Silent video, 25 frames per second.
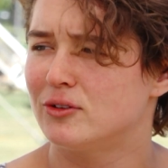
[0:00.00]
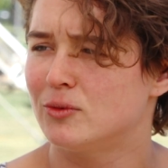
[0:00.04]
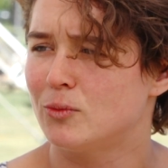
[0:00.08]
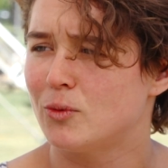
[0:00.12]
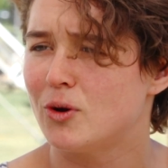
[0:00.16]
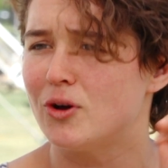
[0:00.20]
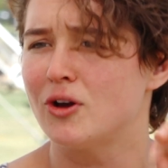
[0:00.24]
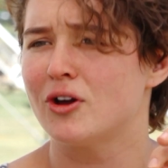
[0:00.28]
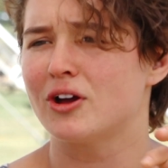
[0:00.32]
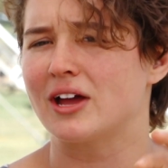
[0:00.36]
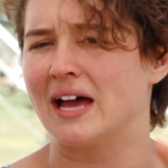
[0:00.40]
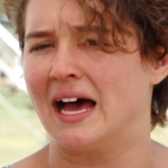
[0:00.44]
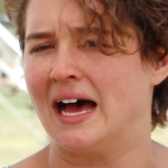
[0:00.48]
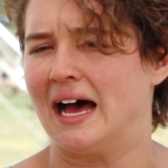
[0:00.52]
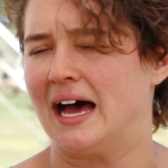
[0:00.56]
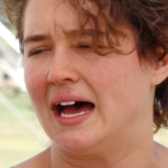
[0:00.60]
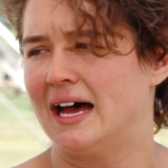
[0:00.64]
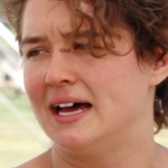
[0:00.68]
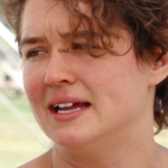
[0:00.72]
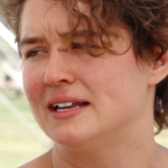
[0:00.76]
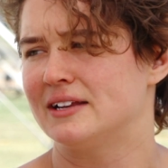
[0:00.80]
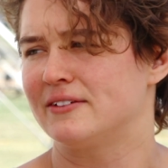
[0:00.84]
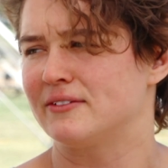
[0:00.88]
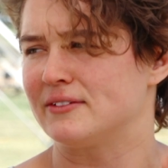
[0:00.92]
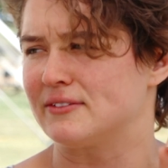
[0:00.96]
work
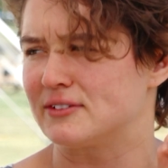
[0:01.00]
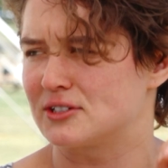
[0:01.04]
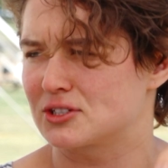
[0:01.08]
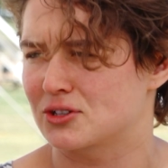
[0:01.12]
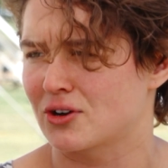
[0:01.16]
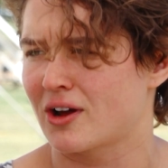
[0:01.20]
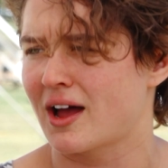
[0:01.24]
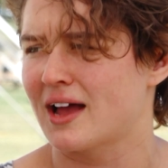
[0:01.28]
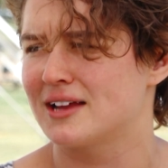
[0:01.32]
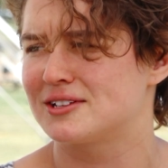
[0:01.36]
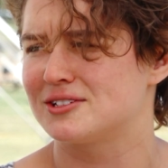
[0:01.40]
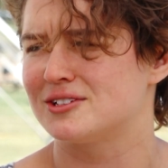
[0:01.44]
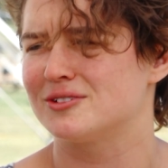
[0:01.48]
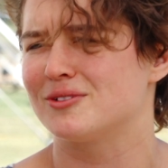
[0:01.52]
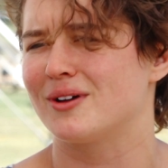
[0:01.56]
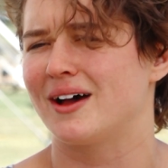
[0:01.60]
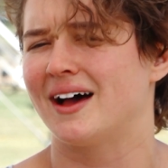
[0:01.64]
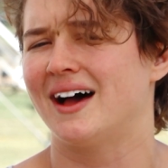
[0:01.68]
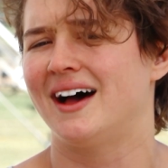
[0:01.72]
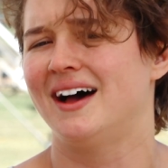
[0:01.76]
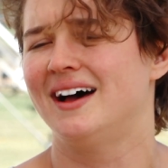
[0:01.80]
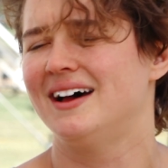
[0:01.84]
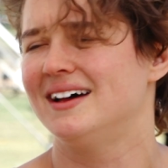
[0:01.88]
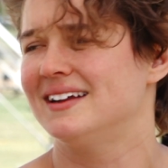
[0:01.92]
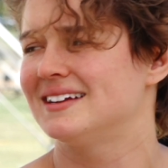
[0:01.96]
hard and if you try too
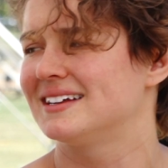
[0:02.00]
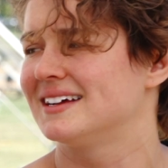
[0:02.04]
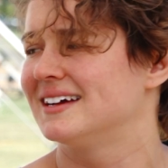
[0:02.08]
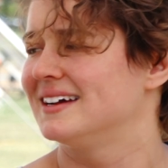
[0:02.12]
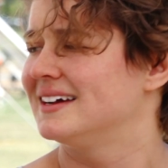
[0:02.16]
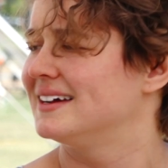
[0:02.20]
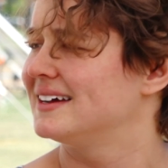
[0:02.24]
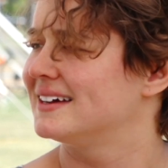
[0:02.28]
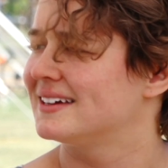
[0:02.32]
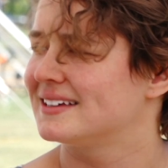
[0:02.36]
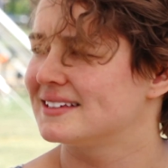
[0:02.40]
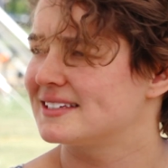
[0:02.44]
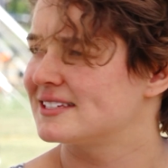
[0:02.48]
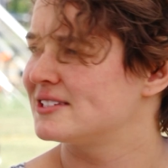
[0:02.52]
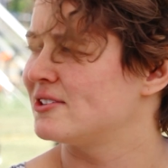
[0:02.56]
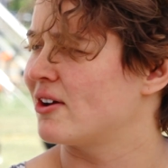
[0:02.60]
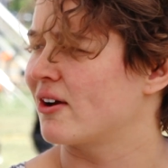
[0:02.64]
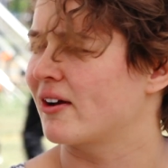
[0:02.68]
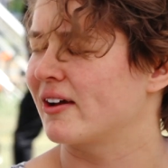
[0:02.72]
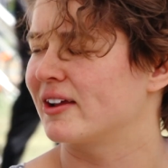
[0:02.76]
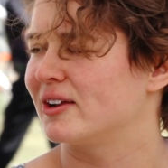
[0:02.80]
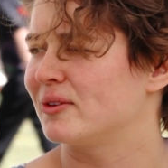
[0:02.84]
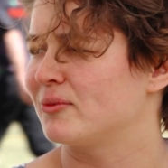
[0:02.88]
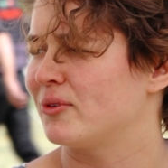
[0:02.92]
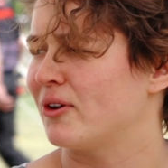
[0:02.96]
hard, it's
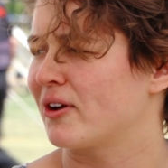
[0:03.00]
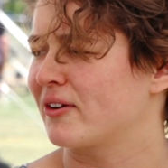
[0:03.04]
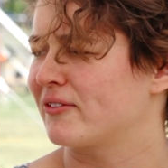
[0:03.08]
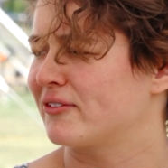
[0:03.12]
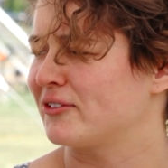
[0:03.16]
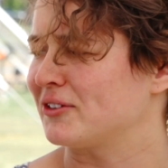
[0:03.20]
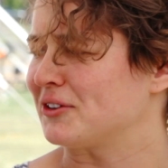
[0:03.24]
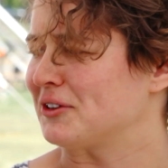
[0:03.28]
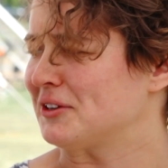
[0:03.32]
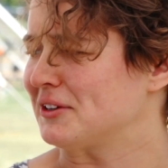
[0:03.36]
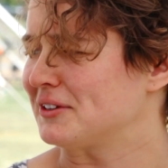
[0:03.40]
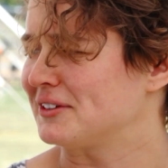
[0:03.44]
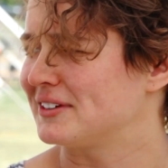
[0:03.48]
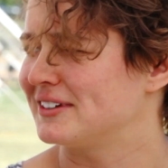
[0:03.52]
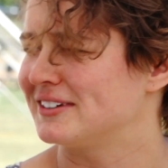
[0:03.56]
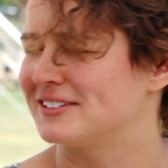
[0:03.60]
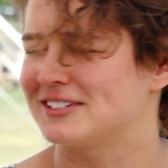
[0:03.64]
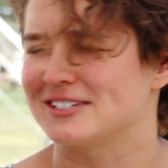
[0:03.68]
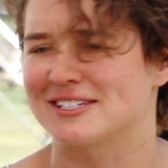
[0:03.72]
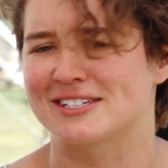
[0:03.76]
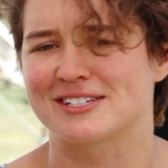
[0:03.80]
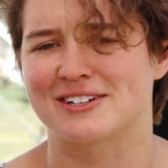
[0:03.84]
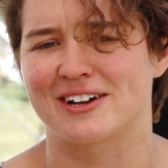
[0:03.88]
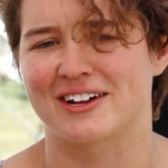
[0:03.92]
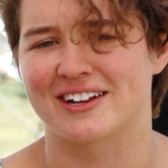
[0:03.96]
not going to work for you. You
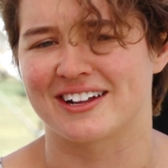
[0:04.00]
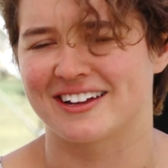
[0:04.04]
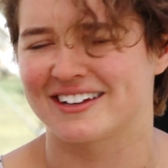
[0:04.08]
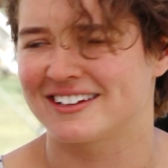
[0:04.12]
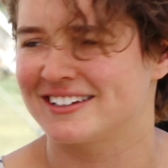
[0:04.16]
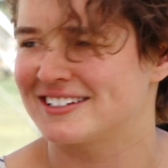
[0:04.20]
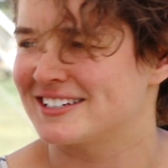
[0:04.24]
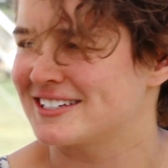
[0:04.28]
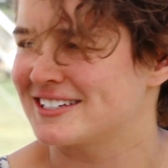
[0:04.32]
just gotta